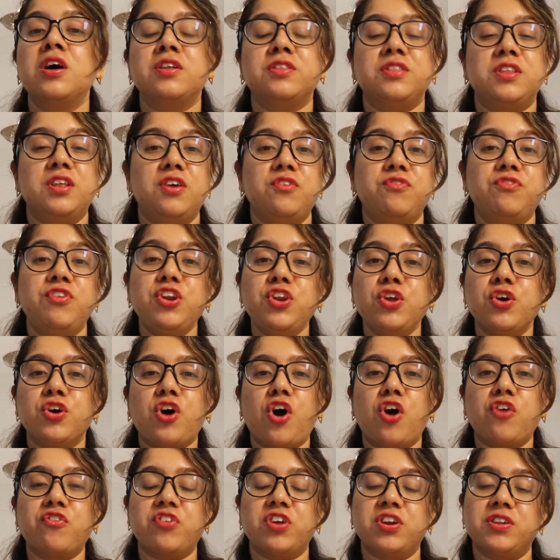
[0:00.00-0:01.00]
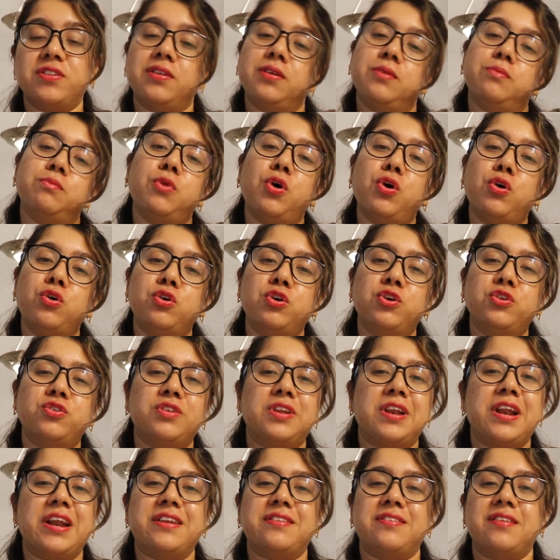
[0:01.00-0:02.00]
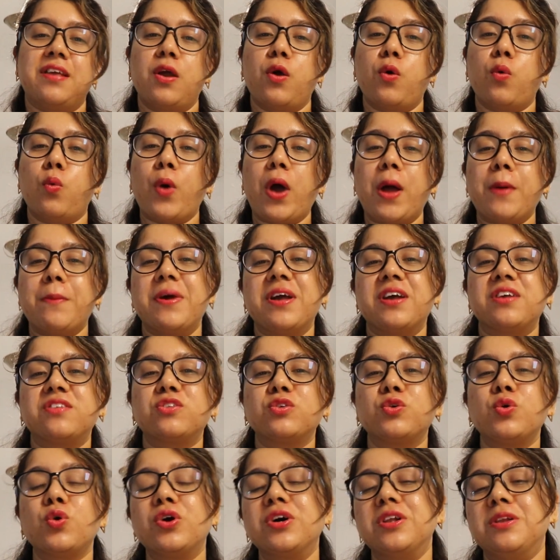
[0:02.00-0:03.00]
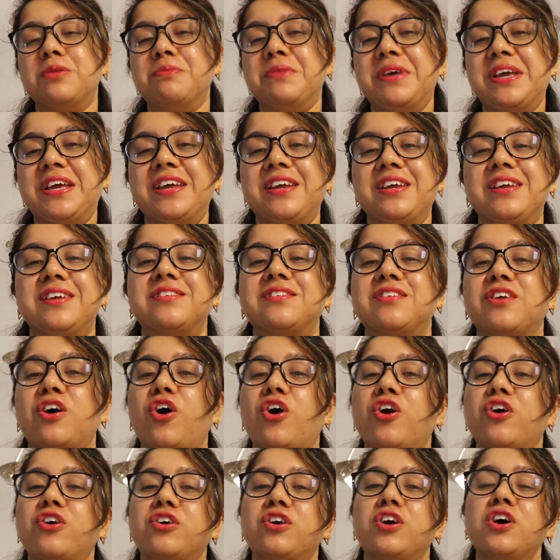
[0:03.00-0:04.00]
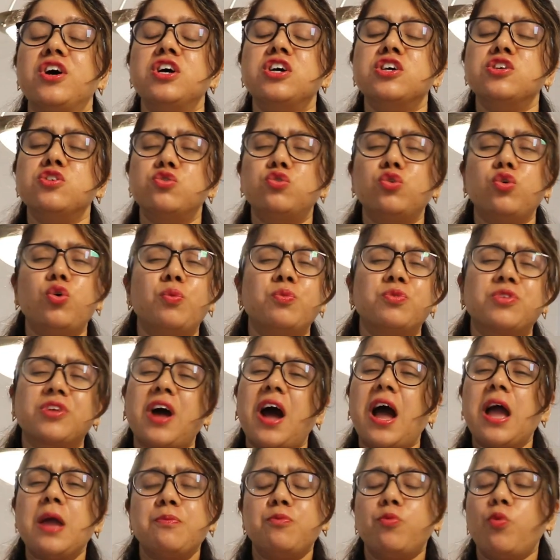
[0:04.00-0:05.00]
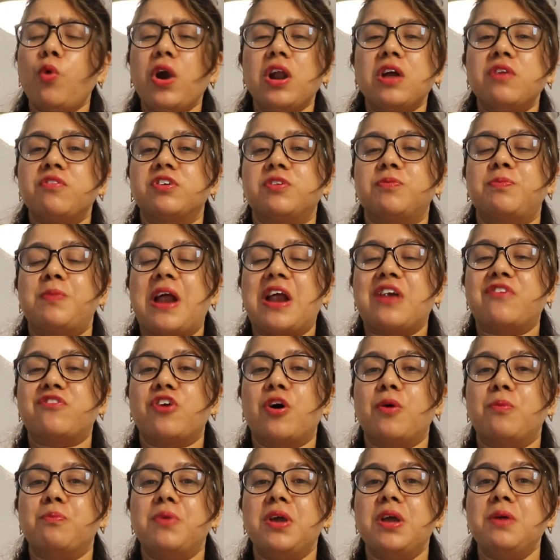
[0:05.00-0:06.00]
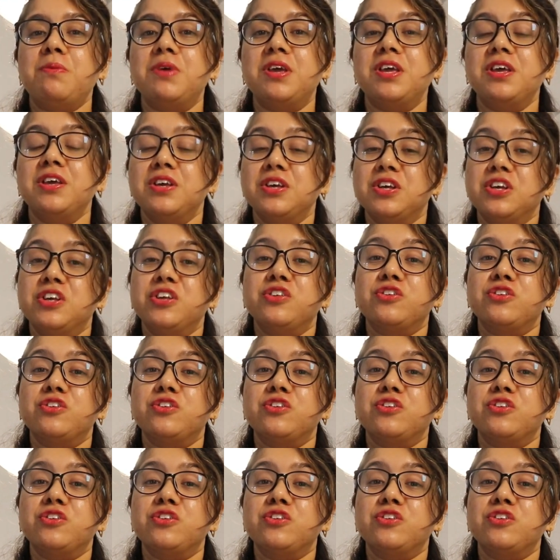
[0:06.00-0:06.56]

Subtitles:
the video conferencing modes, let's say WebEx, Google Meets or Zoom, Skype, whatever platform may be.